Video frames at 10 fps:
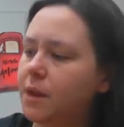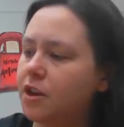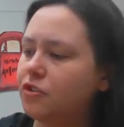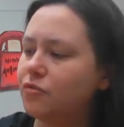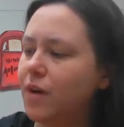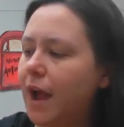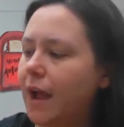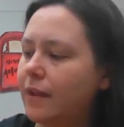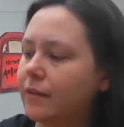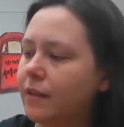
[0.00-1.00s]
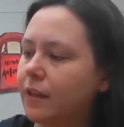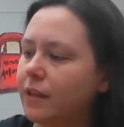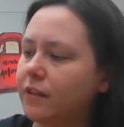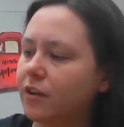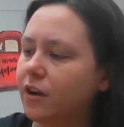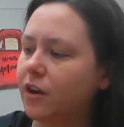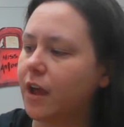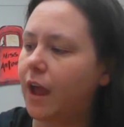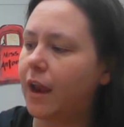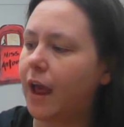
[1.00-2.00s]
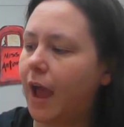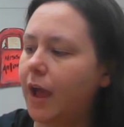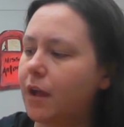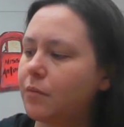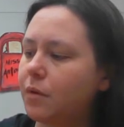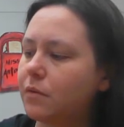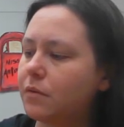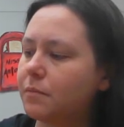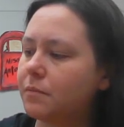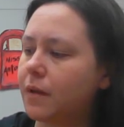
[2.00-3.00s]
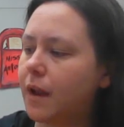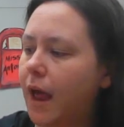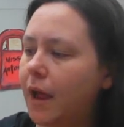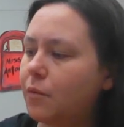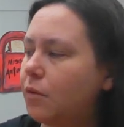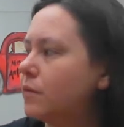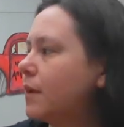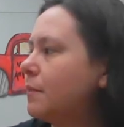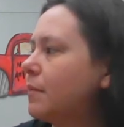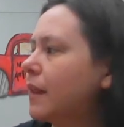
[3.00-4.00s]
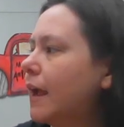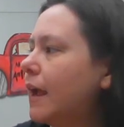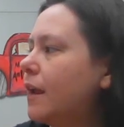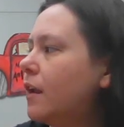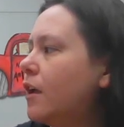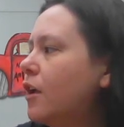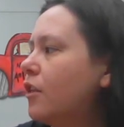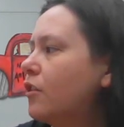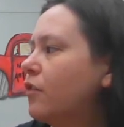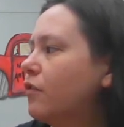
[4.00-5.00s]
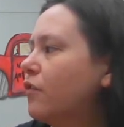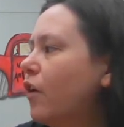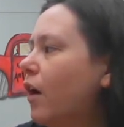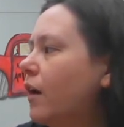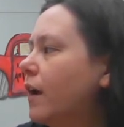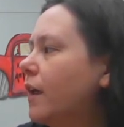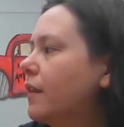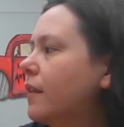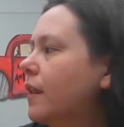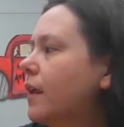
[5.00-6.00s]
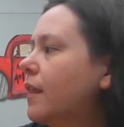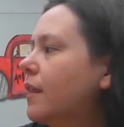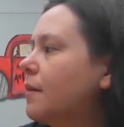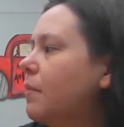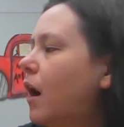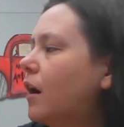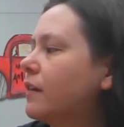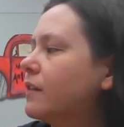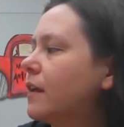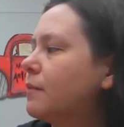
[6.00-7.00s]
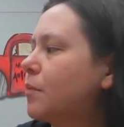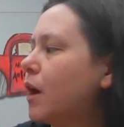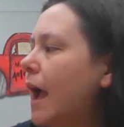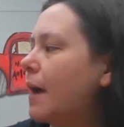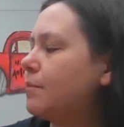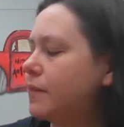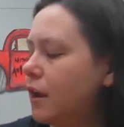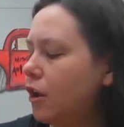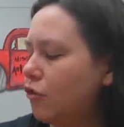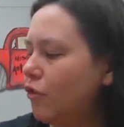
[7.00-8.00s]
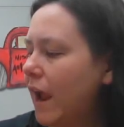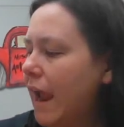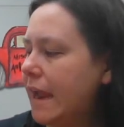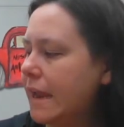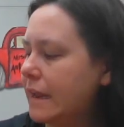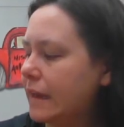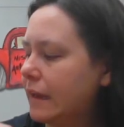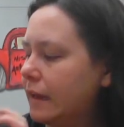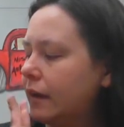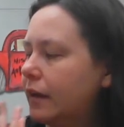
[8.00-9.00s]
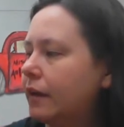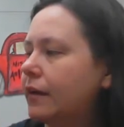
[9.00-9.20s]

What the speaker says: Beach dry, said the lizard, and I won't complain. The frog in the bog says, perhaps it'll rain.